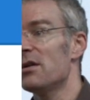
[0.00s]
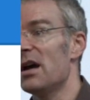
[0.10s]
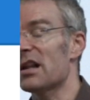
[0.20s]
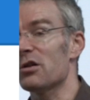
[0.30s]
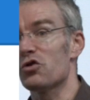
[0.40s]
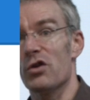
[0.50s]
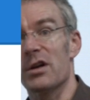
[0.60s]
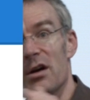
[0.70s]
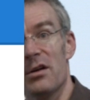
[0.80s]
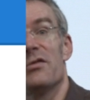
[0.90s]
it'll
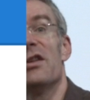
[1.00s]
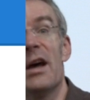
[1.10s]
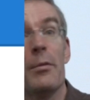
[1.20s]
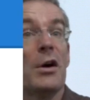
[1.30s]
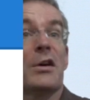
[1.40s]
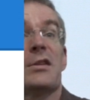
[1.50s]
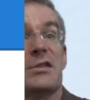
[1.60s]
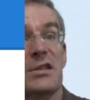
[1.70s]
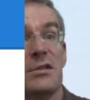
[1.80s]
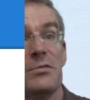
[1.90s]
trigger the network
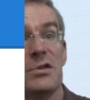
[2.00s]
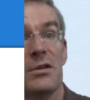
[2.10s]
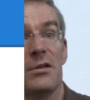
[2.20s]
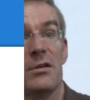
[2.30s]
systems.